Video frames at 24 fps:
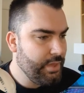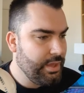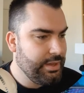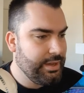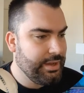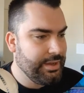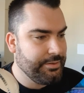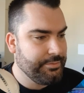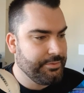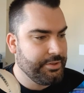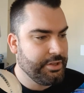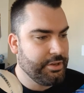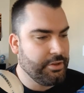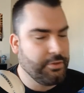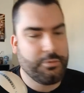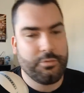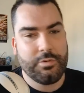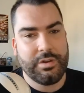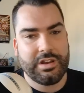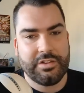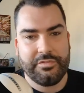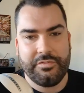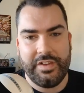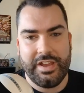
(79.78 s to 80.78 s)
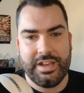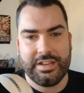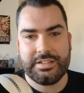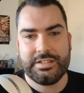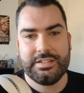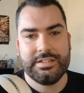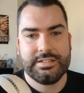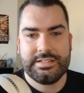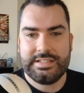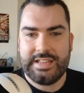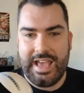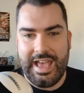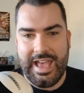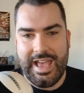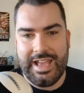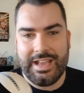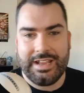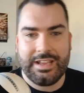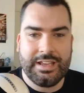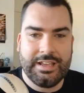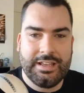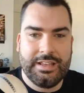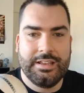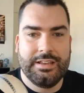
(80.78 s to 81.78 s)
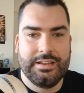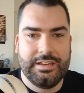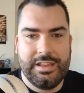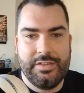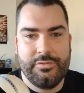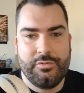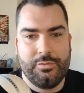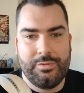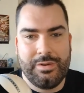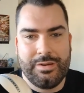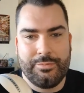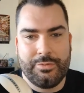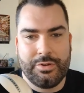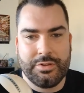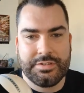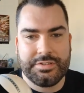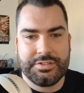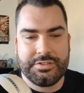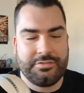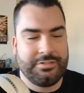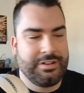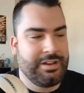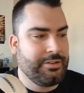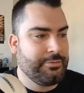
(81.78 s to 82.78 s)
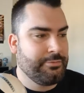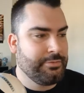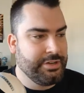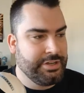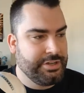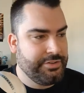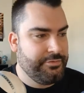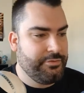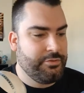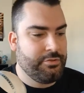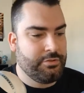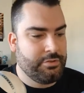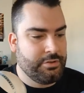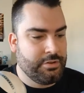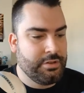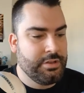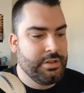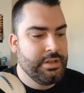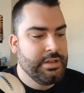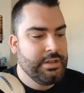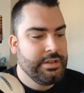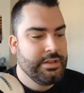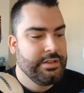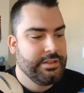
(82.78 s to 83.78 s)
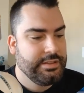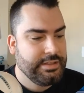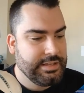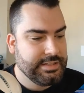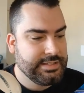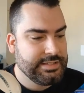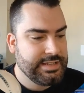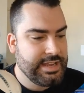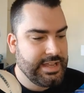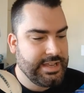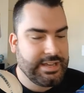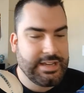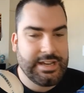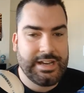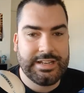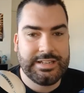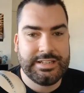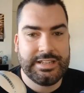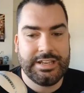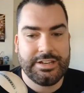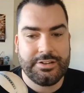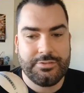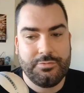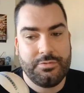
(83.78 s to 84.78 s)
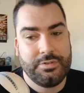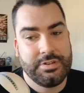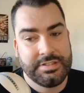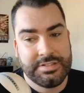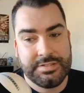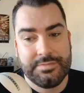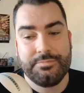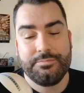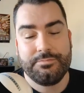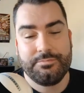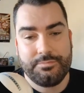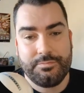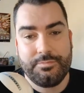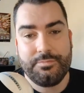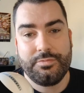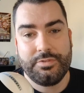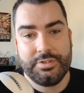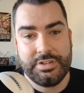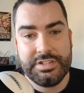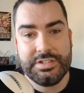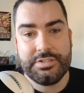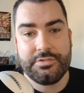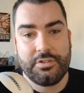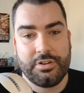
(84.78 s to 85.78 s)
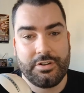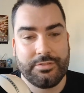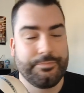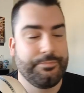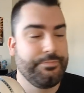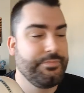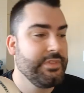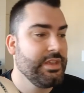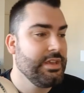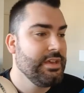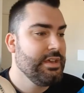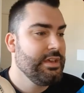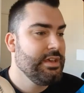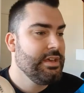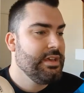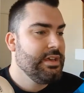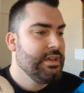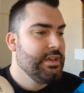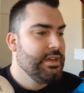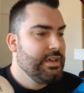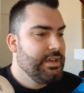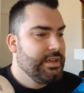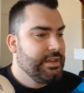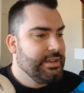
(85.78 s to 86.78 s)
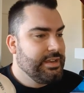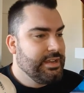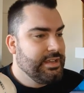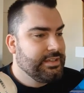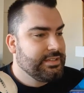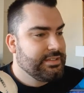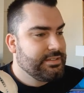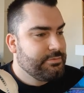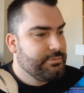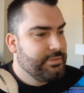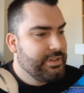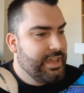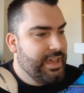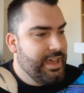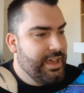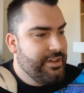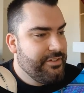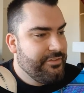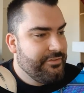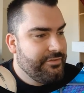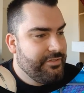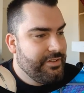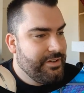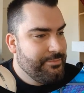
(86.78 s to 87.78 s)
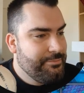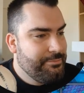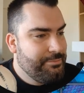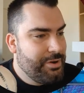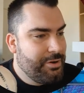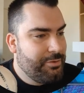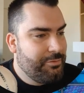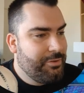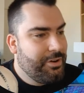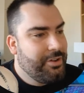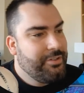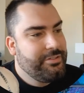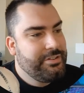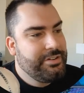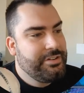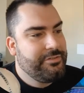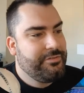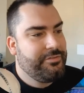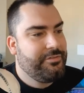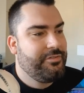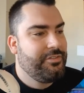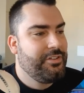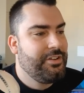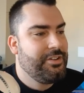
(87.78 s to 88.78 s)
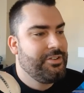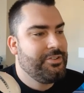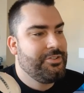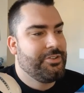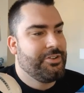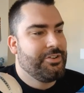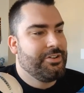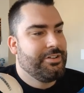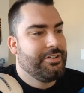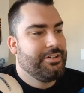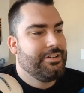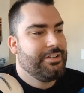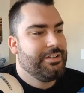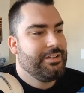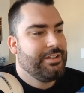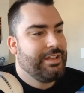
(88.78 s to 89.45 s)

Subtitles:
You know, quick effect, tag a level 1 monster out, which for the Snake Eye deck was pretty strong. Next we have Baron de Fleur.